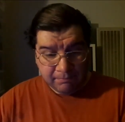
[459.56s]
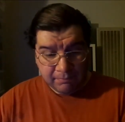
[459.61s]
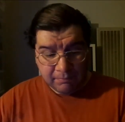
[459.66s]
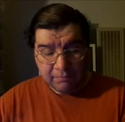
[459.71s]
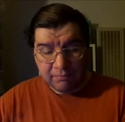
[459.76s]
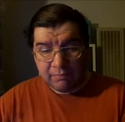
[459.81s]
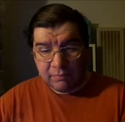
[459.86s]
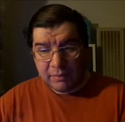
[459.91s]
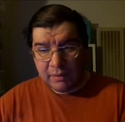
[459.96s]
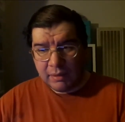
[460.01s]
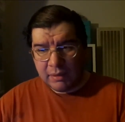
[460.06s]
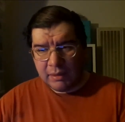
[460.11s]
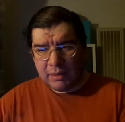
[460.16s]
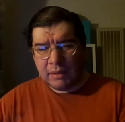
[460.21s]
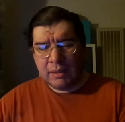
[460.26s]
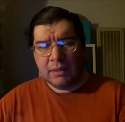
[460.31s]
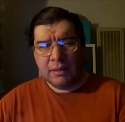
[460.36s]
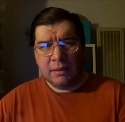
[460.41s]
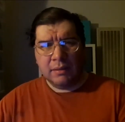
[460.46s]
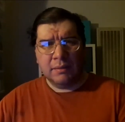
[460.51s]

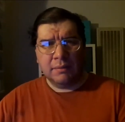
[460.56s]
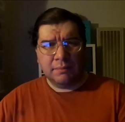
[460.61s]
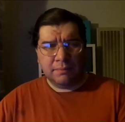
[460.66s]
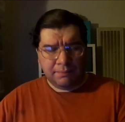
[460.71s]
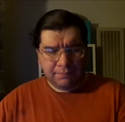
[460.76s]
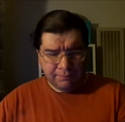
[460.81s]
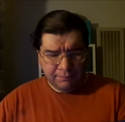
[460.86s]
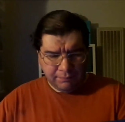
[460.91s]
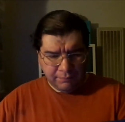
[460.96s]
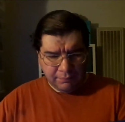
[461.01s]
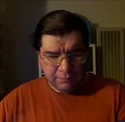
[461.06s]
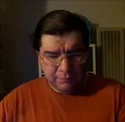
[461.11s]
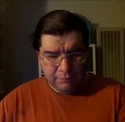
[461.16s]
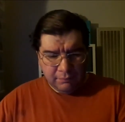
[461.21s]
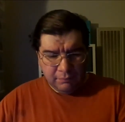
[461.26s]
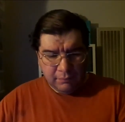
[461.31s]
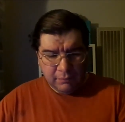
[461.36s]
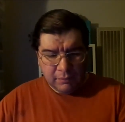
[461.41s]
Nobody speaks.